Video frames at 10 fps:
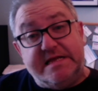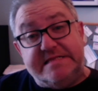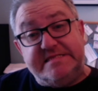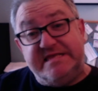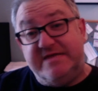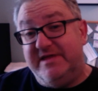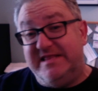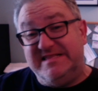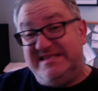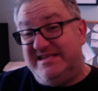So it
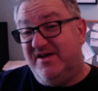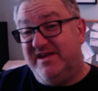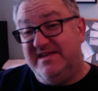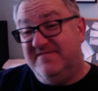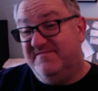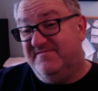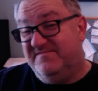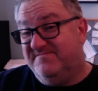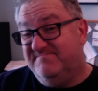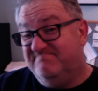kind of
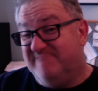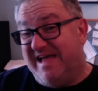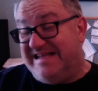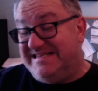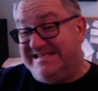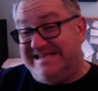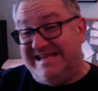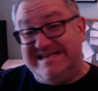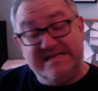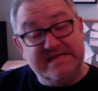
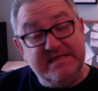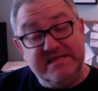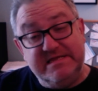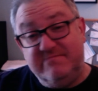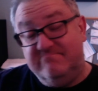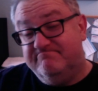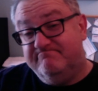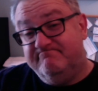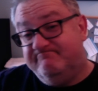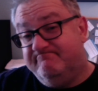accidentally
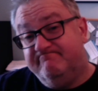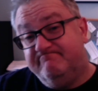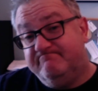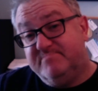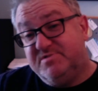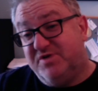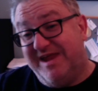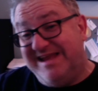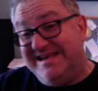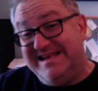
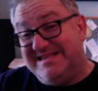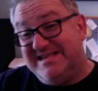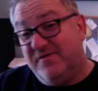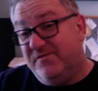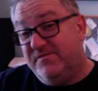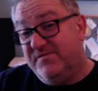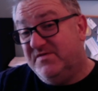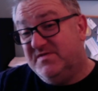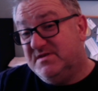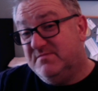traded itself for
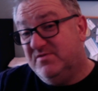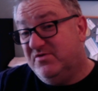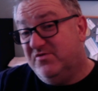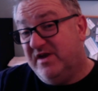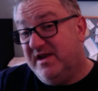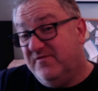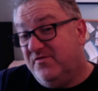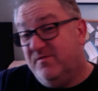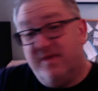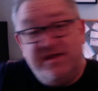some credit
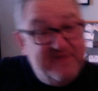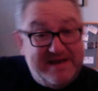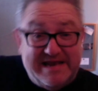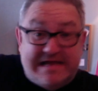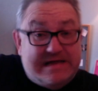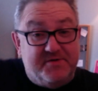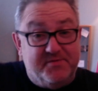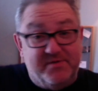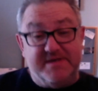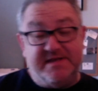from my credit card
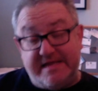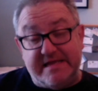one day.